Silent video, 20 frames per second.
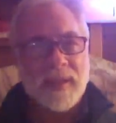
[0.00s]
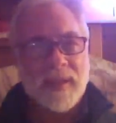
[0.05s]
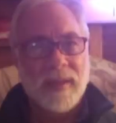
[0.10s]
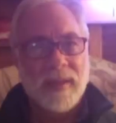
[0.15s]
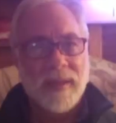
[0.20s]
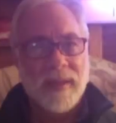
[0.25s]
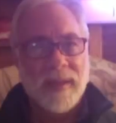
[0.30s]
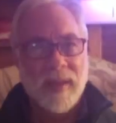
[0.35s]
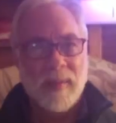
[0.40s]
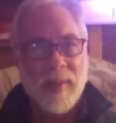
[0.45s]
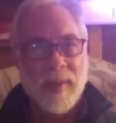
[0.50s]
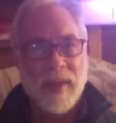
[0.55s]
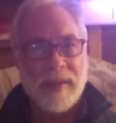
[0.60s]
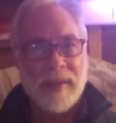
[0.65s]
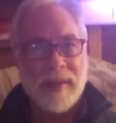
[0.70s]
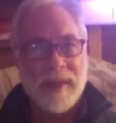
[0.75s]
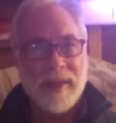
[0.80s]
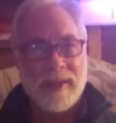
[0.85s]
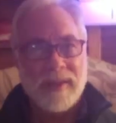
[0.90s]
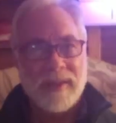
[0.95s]
Think about
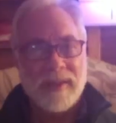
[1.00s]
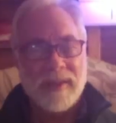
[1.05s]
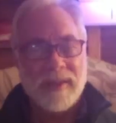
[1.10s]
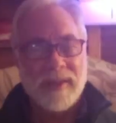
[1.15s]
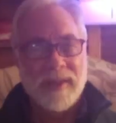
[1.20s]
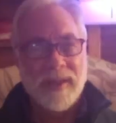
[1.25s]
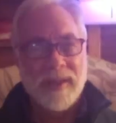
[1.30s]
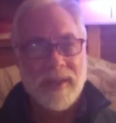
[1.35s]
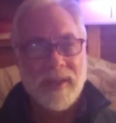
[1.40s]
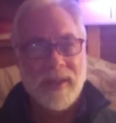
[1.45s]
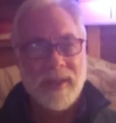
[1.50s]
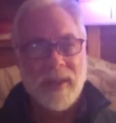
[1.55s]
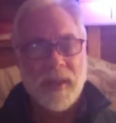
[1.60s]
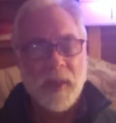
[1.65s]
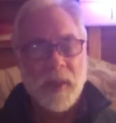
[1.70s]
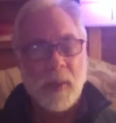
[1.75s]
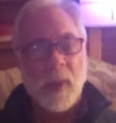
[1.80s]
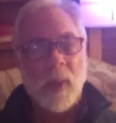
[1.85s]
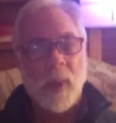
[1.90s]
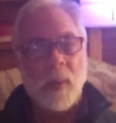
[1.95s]
this.
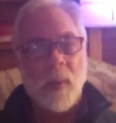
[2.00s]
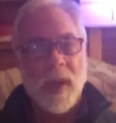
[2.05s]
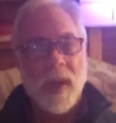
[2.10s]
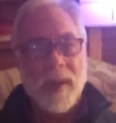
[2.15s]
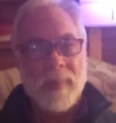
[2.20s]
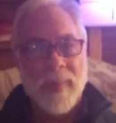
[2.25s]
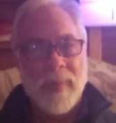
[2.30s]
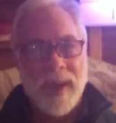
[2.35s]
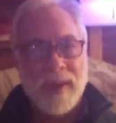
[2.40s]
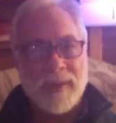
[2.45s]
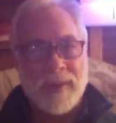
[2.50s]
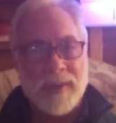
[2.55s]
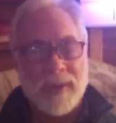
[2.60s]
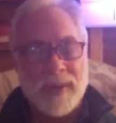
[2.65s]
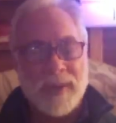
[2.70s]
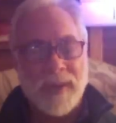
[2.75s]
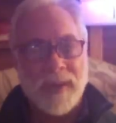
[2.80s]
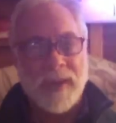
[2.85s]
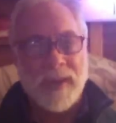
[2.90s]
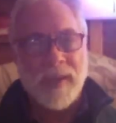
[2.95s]
You are one mouse
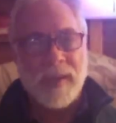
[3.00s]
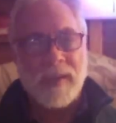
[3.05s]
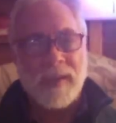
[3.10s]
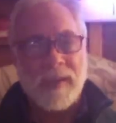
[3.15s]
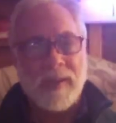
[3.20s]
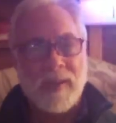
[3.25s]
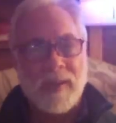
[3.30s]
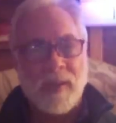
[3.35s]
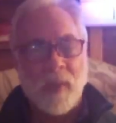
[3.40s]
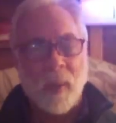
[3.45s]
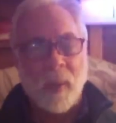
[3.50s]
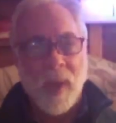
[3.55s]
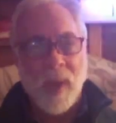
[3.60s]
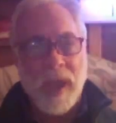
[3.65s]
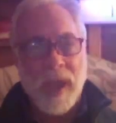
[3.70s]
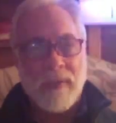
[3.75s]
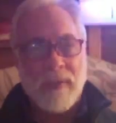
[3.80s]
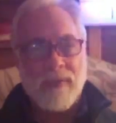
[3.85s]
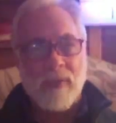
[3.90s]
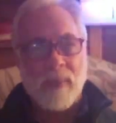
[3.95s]
click
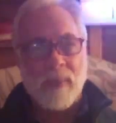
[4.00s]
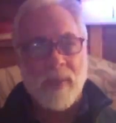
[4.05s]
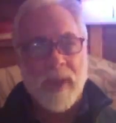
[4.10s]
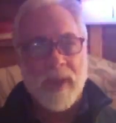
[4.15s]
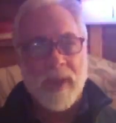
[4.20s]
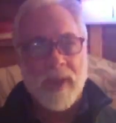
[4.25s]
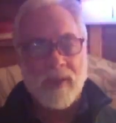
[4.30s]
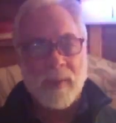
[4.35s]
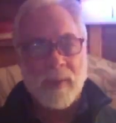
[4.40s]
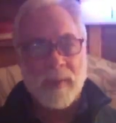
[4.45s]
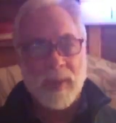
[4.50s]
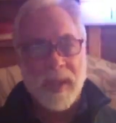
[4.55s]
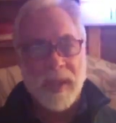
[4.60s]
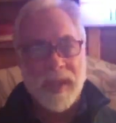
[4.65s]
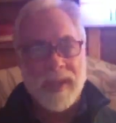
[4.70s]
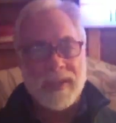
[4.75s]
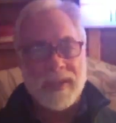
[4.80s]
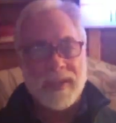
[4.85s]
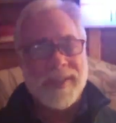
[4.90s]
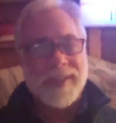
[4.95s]
away from being
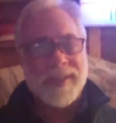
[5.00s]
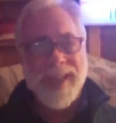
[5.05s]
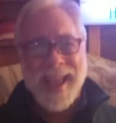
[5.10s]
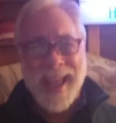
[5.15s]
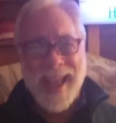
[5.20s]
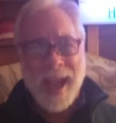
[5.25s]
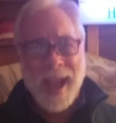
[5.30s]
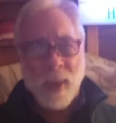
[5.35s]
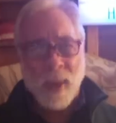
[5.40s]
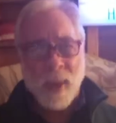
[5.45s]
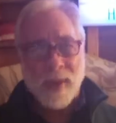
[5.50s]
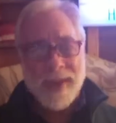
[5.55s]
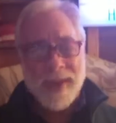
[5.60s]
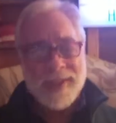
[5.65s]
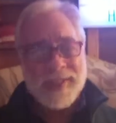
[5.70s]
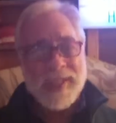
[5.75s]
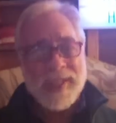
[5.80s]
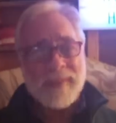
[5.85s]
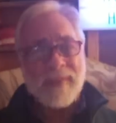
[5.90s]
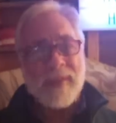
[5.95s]
replaced. Now
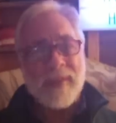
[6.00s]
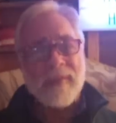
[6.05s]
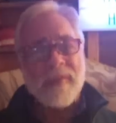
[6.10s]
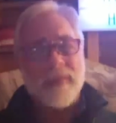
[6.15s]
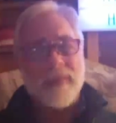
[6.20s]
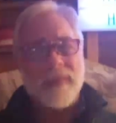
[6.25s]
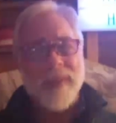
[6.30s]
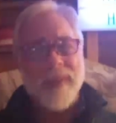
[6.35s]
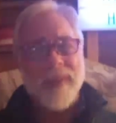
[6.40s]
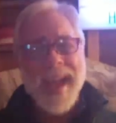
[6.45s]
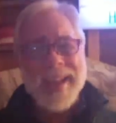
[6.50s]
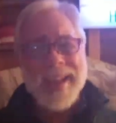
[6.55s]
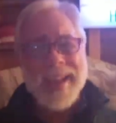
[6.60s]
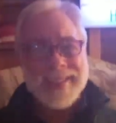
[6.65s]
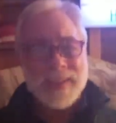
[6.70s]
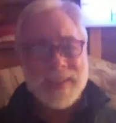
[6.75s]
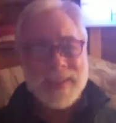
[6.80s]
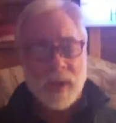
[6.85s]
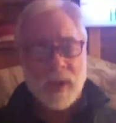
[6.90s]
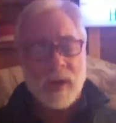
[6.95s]
it's even
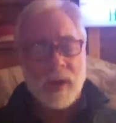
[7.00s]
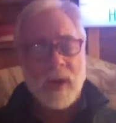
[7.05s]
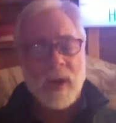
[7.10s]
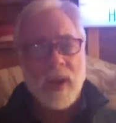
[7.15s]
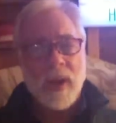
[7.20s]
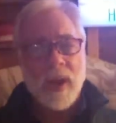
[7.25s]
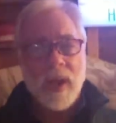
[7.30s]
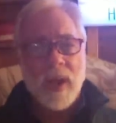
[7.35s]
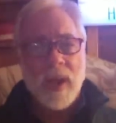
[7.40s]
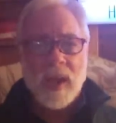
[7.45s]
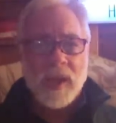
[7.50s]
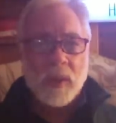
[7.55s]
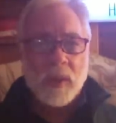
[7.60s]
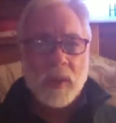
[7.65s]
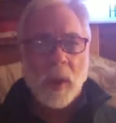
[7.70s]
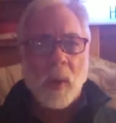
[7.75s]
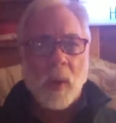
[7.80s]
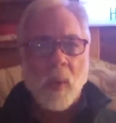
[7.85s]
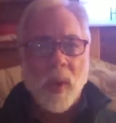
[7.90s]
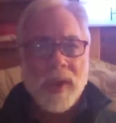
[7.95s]
faster. You
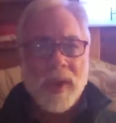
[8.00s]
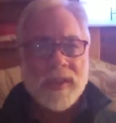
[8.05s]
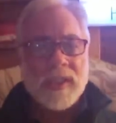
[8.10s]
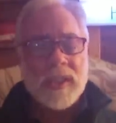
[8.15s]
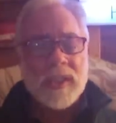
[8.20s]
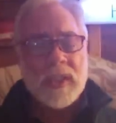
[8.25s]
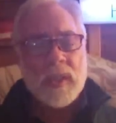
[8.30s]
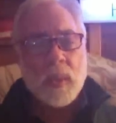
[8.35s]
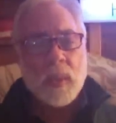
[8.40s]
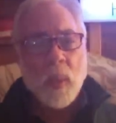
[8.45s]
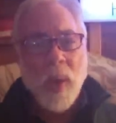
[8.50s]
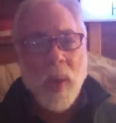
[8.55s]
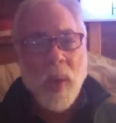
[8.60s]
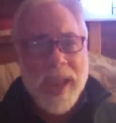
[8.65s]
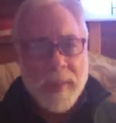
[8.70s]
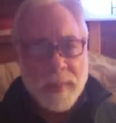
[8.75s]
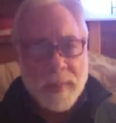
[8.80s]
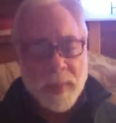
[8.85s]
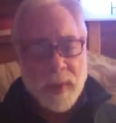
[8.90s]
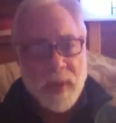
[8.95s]
are one
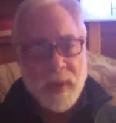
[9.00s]
swipe